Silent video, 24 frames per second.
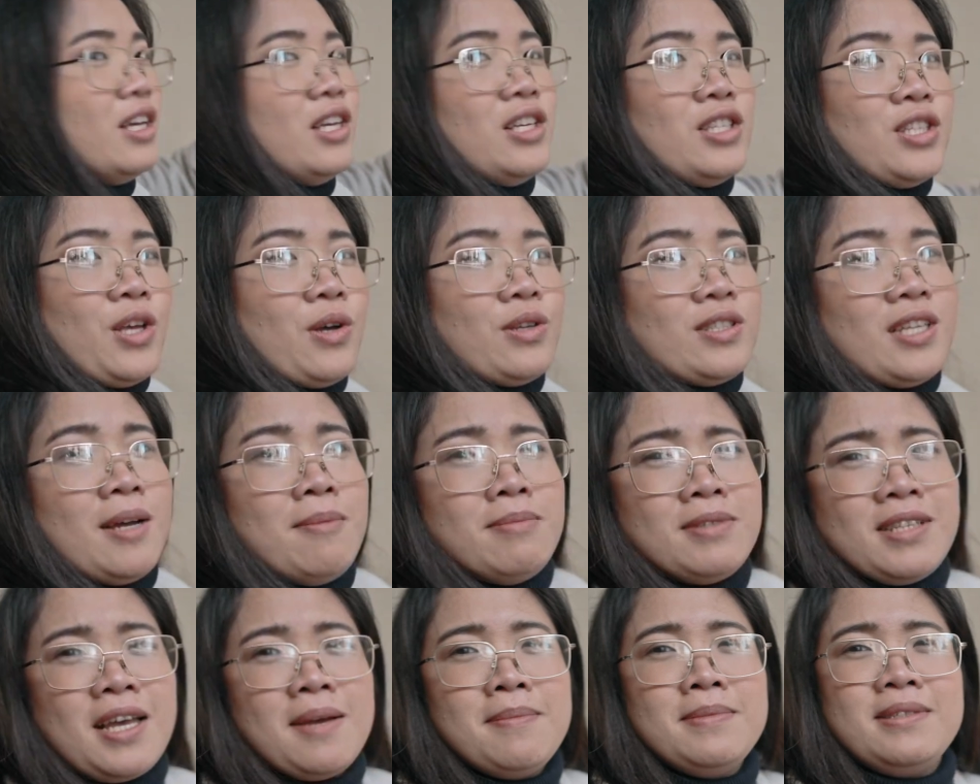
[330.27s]
So
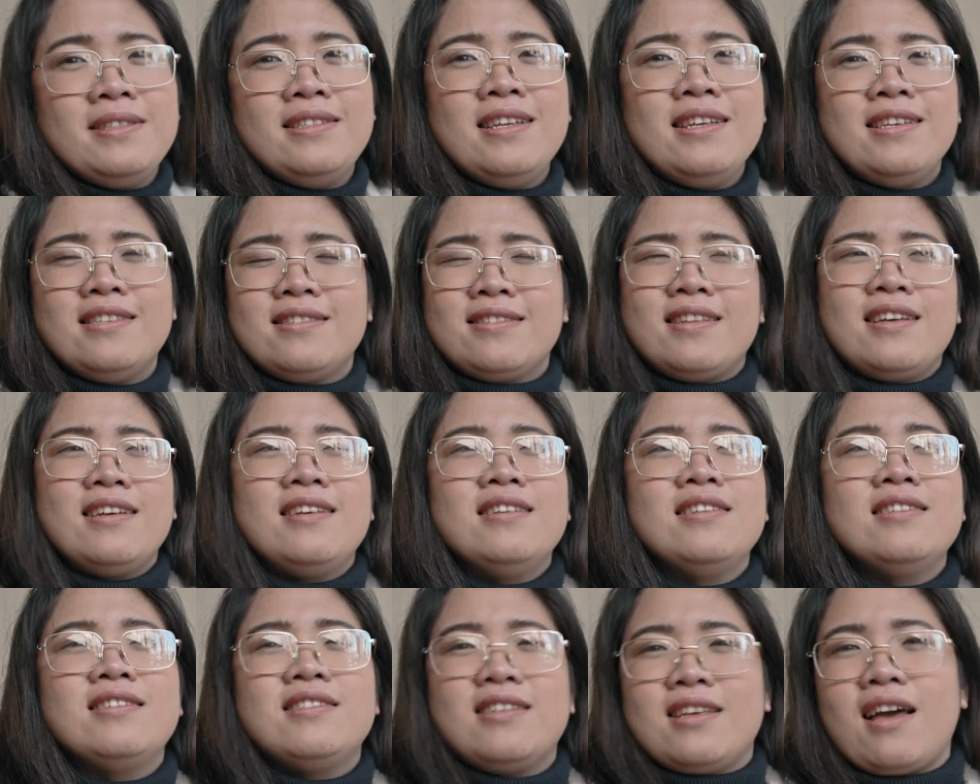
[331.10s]
sometimes these
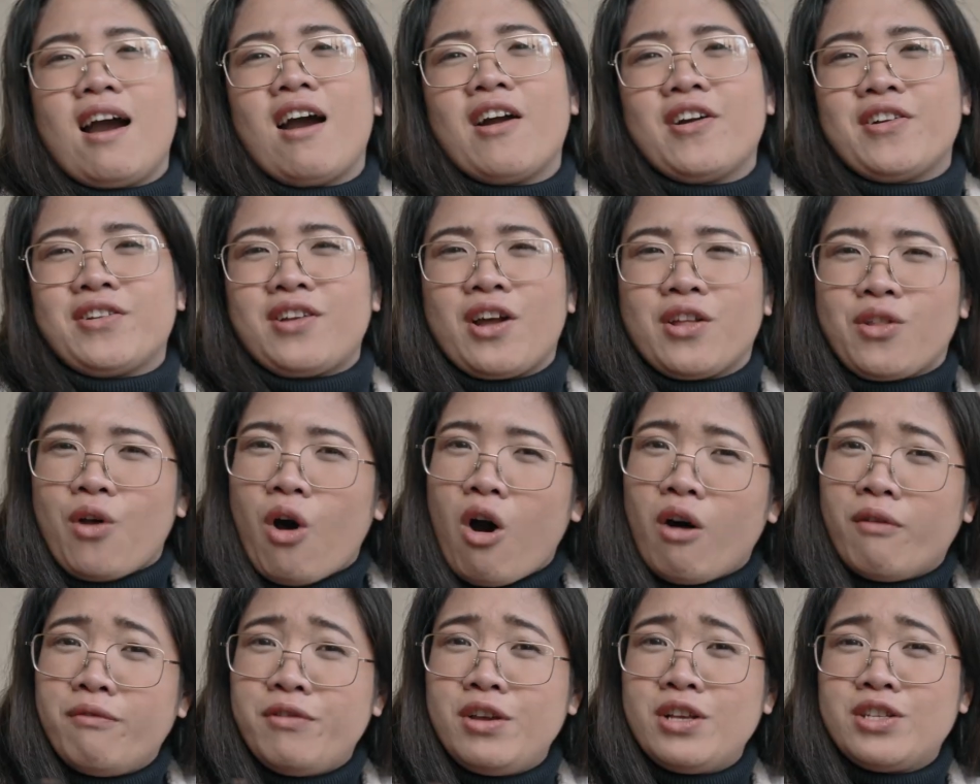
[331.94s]
things are not
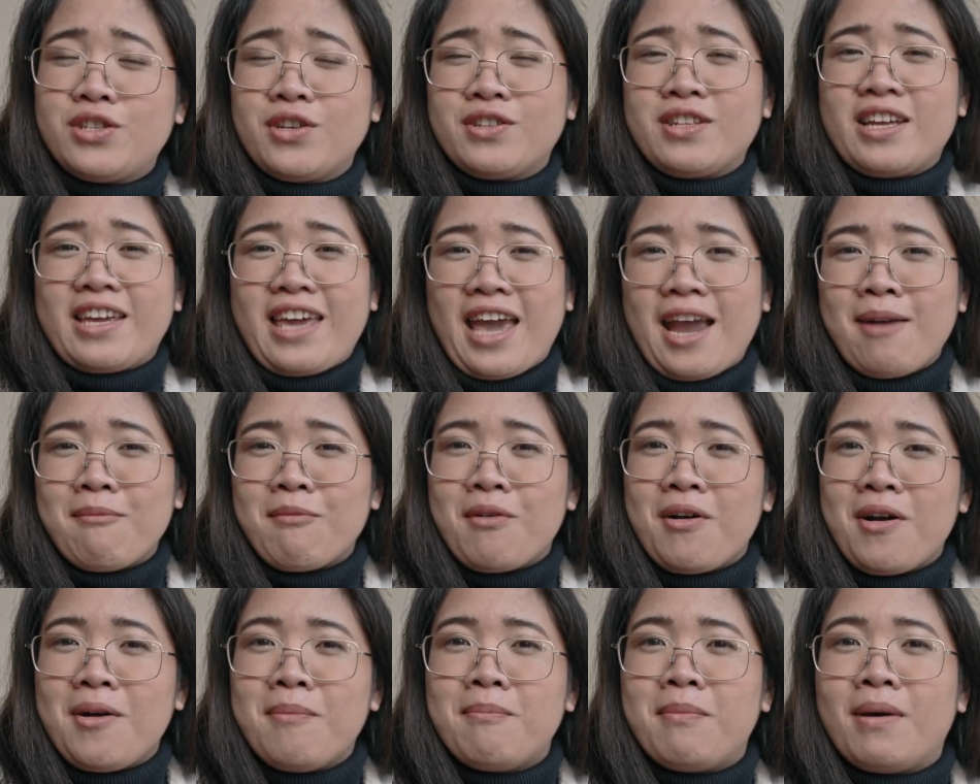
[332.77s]
obvious on the
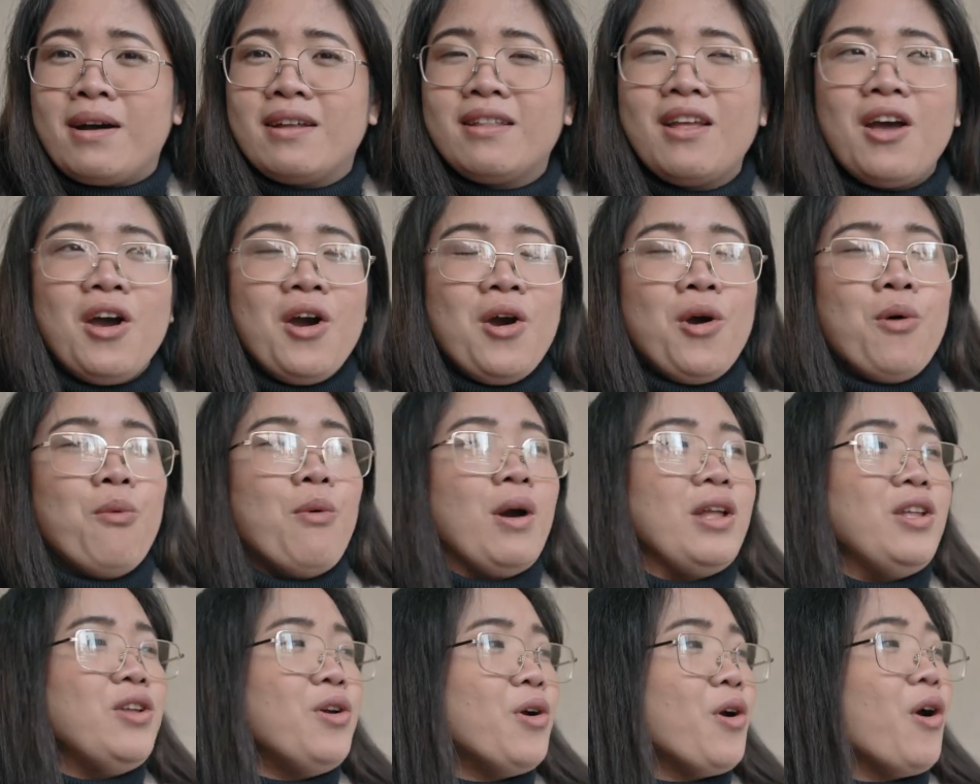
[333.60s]
camera, but
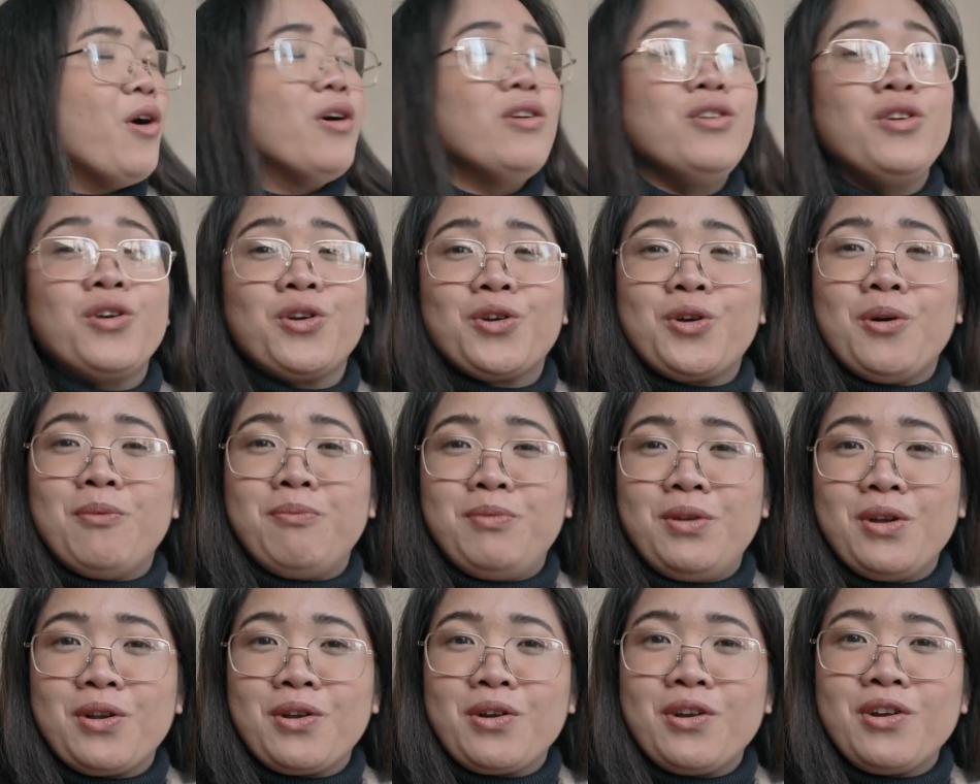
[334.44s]
when you're on your
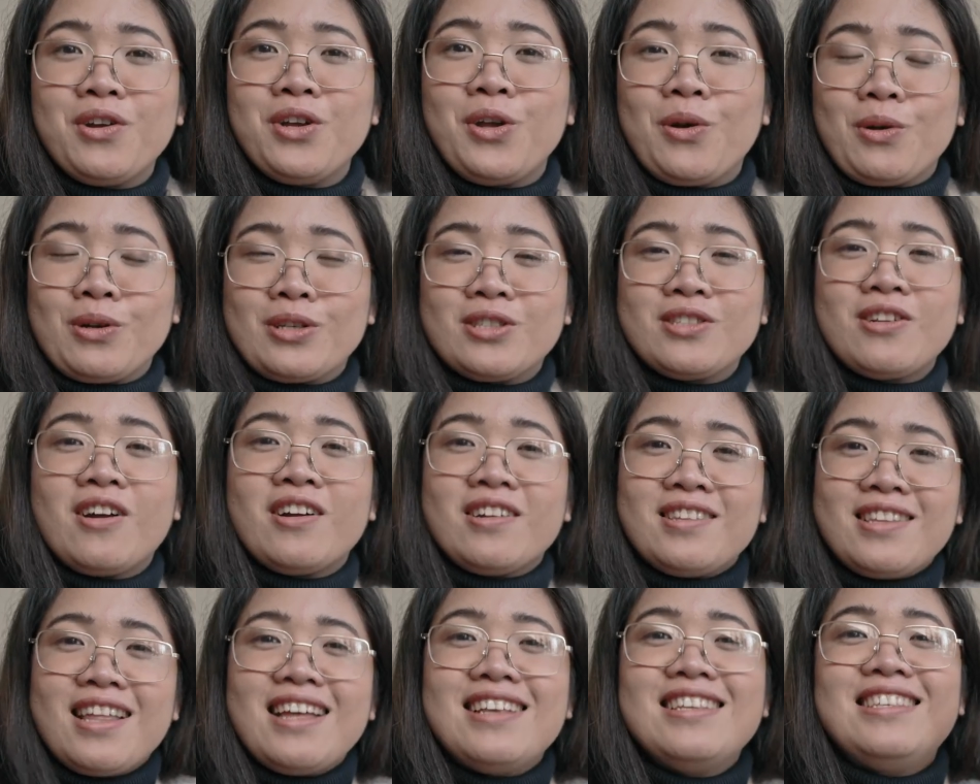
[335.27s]
computer, you'll
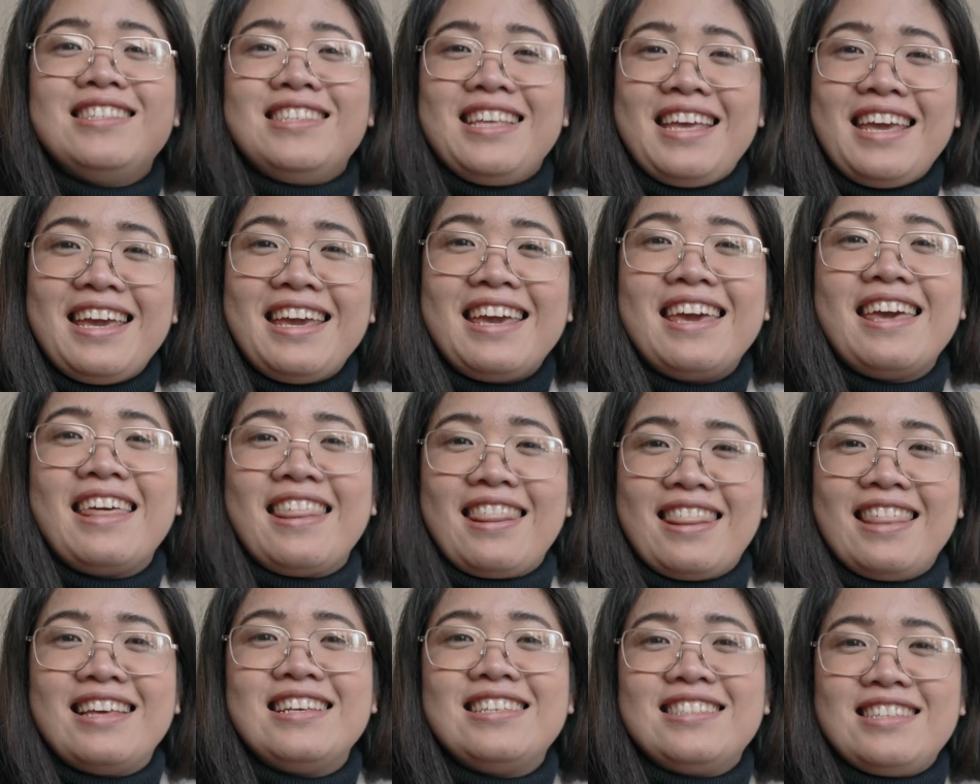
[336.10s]
start
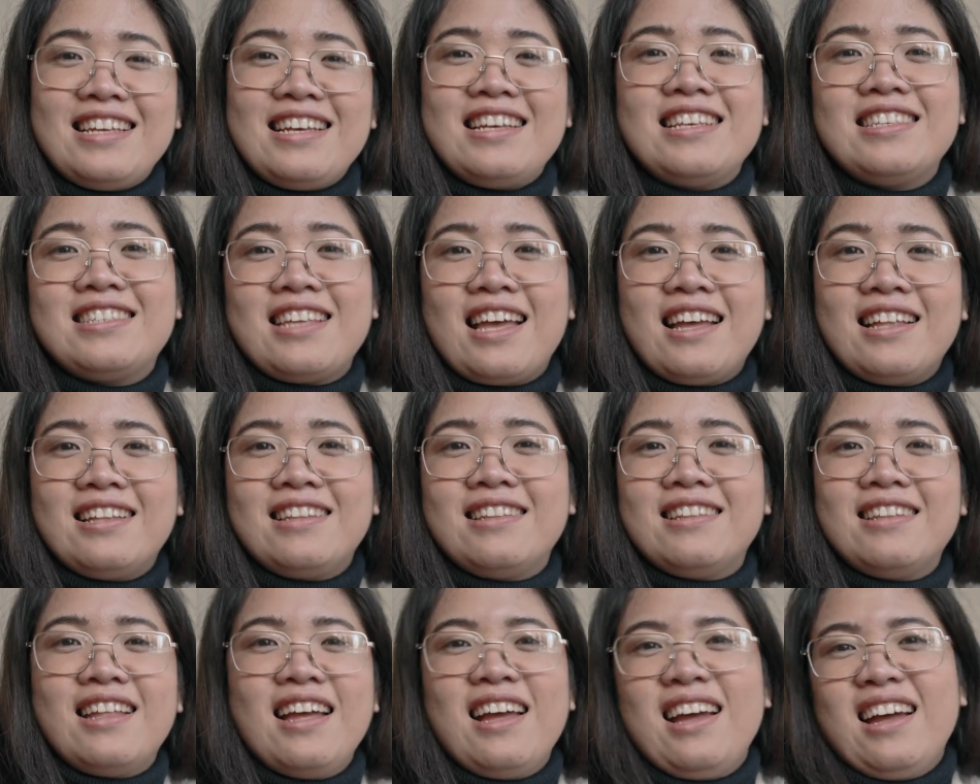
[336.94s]
seeing these things,
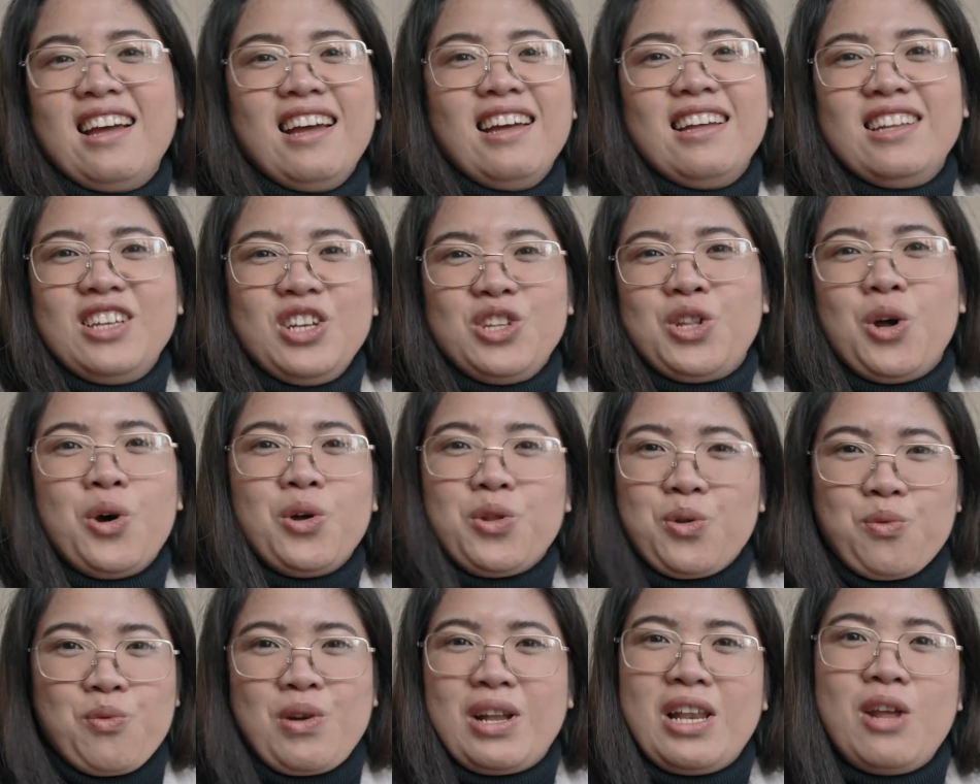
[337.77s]
and you
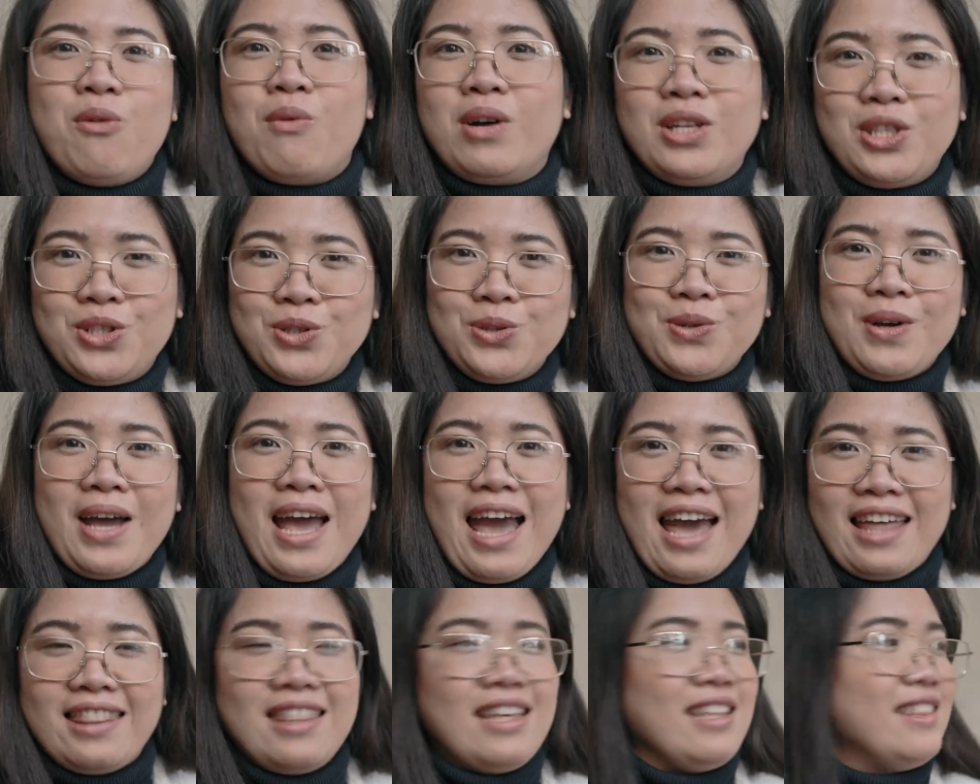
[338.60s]
don't really want to
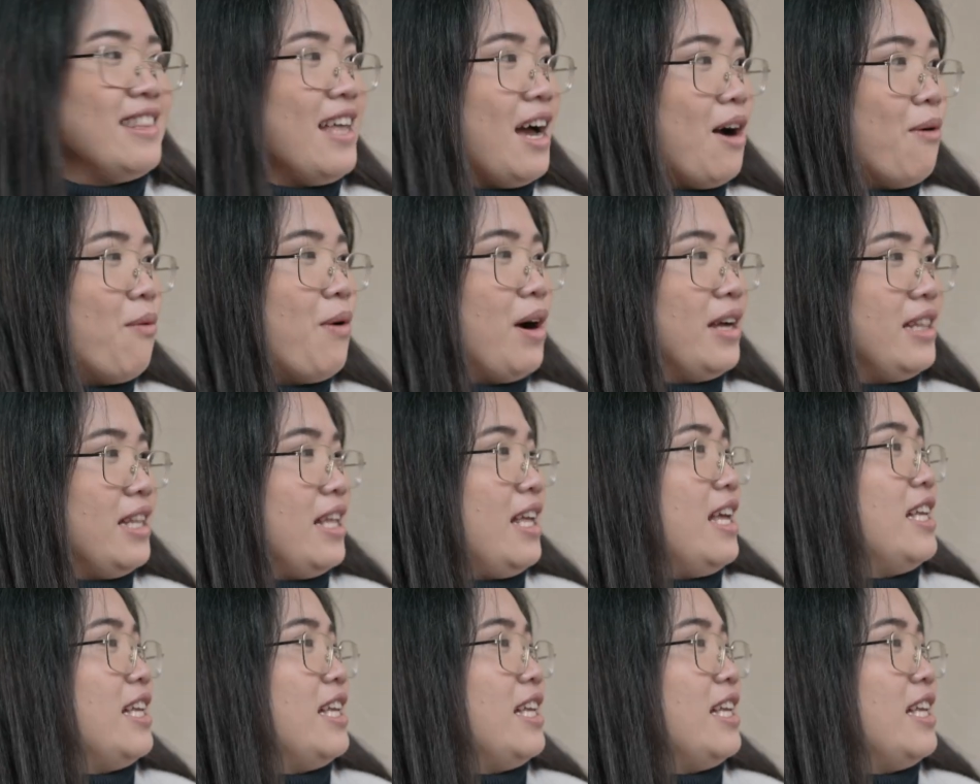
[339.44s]
edit that one.